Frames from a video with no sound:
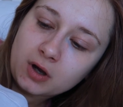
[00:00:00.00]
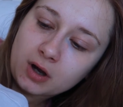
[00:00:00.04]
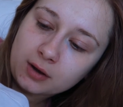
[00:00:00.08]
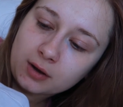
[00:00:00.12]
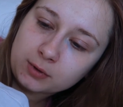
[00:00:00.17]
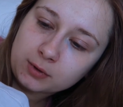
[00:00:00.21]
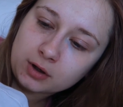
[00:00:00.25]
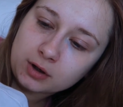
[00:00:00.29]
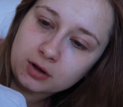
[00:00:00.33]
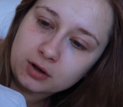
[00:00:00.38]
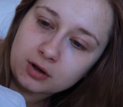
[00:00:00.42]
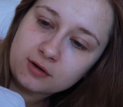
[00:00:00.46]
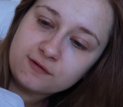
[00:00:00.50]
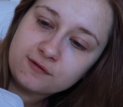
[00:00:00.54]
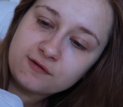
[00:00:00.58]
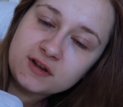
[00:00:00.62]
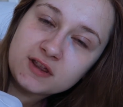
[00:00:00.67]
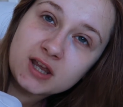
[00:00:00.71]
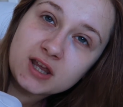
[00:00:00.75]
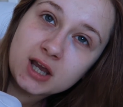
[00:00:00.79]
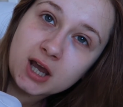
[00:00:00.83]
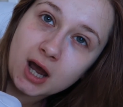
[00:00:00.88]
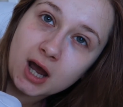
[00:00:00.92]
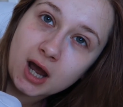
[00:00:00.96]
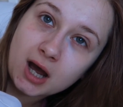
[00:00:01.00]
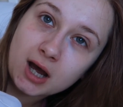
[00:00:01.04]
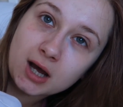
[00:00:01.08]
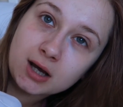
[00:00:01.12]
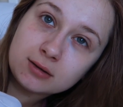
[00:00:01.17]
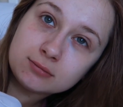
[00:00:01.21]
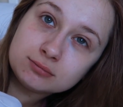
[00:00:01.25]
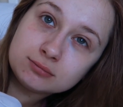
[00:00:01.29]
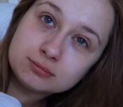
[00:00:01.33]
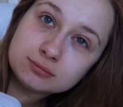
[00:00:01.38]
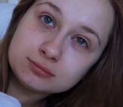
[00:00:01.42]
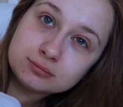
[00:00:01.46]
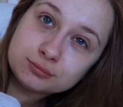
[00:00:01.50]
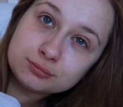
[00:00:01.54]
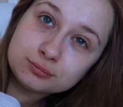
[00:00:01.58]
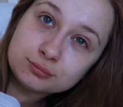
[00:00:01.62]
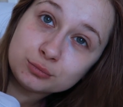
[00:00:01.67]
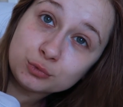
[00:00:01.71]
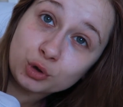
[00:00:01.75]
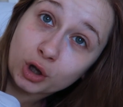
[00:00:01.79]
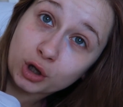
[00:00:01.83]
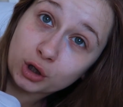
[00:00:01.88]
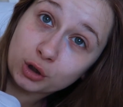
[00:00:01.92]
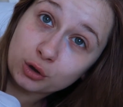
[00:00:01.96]
I'm gonna go feed the cat.
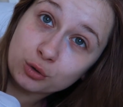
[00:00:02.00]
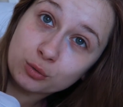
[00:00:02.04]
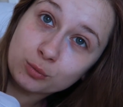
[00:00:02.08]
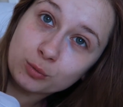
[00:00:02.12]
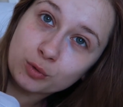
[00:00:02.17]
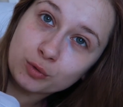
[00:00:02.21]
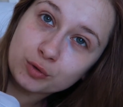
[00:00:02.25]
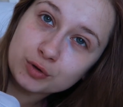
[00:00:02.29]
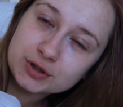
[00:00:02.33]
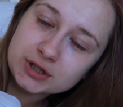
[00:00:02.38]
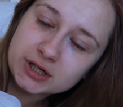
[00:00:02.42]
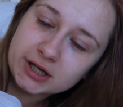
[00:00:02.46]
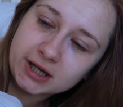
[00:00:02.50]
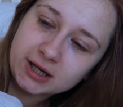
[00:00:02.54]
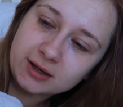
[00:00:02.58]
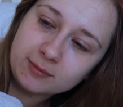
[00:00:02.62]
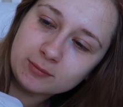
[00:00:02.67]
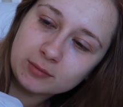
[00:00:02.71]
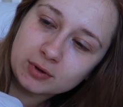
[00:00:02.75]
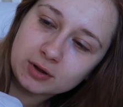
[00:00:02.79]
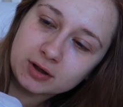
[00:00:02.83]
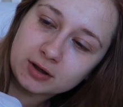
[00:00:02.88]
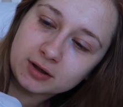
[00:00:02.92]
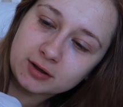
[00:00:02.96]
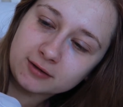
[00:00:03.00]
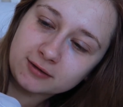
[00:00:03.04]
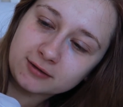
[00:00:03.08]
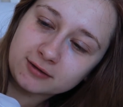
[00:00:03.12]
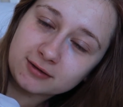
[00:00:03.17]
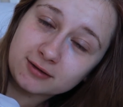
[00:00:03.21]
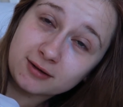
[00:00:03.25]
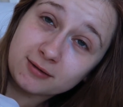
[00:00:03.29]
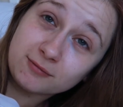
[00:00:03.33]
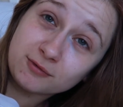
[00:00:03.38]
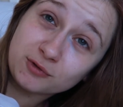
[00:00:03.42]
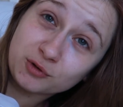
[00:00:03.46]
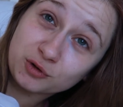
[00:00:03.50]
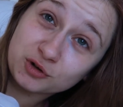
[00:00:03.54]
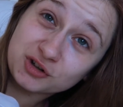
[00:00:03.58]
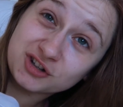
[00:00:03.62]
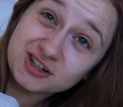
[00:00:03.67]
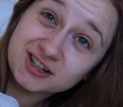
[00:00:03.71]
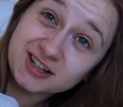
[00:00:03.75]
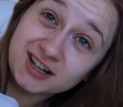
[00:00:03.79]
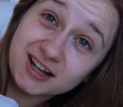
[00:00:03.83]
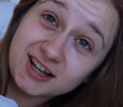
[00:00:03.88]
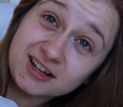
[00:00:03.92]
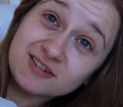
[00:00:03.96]
Like normal routine, because
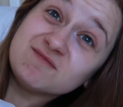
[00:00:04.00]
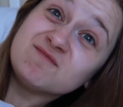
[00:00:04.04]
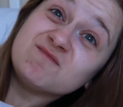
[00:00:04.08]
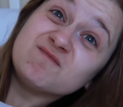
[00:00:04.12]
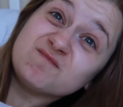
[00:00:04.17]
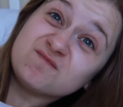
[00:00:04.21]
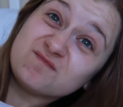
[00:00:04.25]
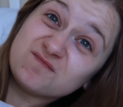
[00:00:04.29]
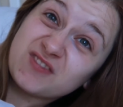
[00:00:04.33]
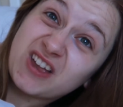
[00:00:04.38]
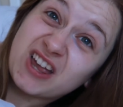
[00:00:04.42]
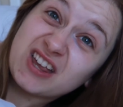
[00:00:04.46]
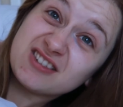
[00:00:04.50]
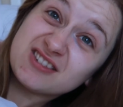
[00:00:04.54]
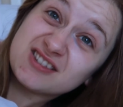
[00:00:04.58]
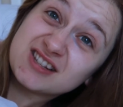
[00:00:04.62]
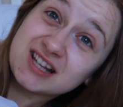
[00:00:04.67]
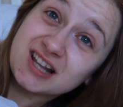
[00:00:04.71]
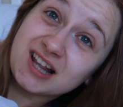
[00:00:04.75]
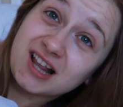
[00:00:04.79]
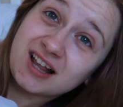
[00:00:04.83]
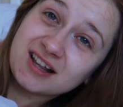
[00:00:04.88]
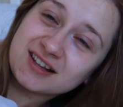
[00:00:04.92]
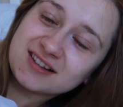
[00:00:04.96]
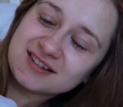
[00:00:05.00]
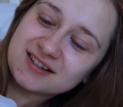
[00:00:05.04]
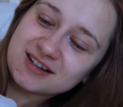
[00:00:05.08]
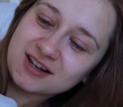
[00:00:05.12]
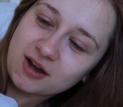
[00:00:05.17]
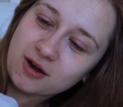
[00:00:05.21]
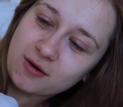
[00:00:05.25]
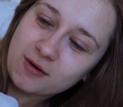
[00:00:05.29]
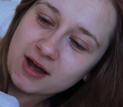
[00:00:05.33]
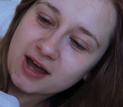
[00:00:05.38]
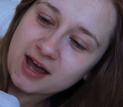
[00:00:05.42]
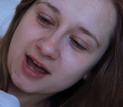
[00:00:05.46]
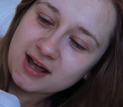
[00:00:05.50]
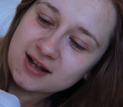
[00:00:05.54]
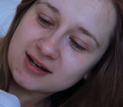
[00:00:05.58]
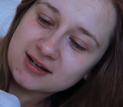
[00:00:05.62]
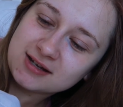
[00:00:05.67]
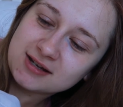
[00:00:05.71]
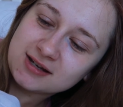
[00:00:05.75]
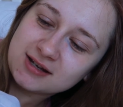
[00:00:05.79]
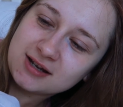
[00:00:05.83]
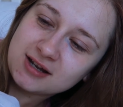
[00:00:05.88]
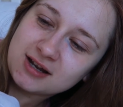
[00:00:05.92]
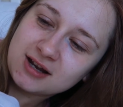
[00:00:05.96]
unfortunately that still has to go
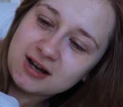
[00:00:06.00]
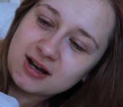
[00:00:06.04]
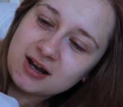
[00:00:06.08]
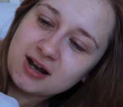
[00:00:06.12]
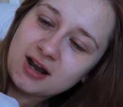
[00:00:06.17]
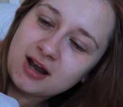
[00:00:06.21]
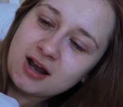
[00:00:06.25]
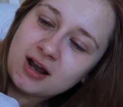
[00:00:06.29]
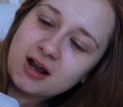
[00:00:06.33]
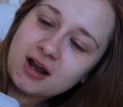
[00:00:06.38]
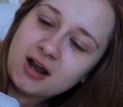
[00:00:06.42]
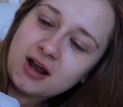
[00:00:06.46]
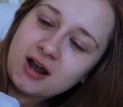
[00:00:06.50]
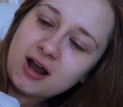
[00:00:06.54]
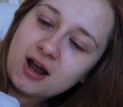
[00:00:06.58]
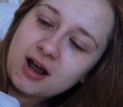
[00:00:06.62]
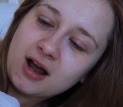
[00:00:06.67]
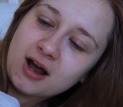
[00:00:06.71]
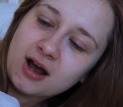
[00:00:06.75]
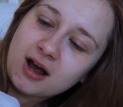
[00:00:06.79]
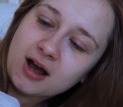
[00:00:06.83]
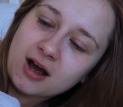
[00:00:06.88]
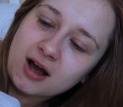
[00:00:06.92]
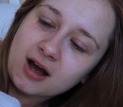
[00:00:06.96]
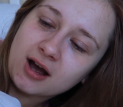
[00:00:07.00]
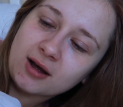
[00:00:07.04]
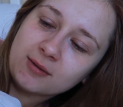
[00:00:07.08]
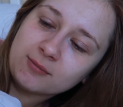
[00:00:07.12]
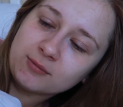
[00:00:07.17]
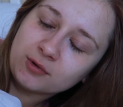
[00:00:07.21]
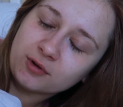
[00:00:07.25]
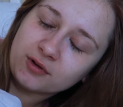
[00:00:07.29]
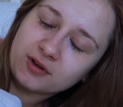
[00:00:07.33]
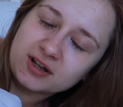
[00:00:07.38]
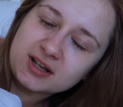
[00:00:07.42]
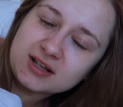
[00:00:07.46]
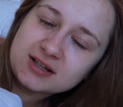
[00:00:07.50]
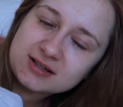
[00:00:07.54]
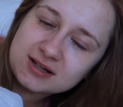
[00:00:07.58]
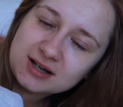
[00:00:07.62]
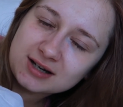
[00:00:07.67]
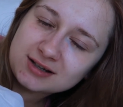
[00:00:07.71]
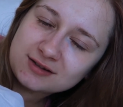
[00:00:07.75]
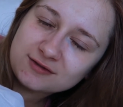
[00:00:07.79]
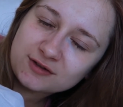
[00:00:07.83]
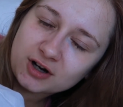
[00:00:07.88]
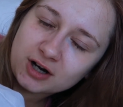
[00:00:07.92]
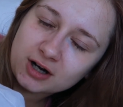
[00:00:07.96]
ahead. Not that it
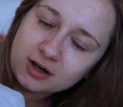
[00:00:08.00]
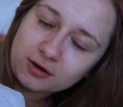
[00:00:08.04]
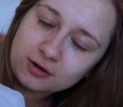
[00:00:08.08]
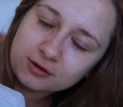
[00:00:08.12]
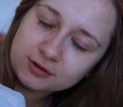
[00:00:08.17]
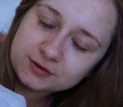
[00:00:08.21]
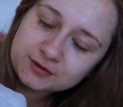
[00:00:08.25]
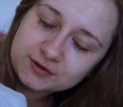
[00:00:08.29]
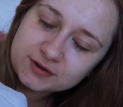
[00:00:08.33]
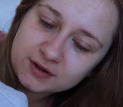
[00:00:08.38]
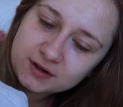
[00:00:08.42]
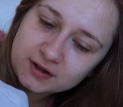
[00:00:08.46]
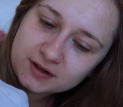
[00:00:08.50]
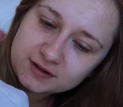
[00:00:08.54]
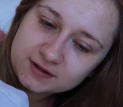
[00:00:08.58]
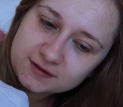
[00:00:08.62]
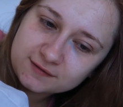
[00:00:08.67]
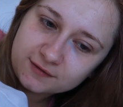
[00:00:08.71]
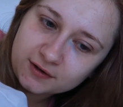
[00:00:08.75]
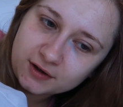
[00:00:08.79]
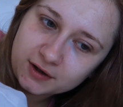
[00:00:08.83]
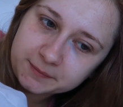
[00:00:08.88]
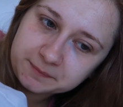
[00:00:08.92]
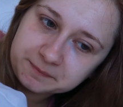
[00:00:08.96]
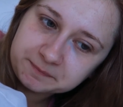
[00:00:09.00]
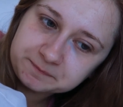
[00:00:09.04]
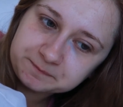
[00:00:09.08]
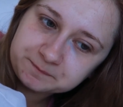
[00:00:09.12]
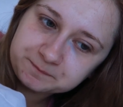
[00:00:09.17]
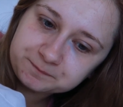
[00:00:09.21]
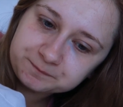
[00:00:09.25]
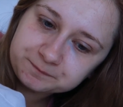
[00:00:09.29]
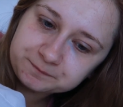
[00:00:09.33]
takes very long, so that's fine.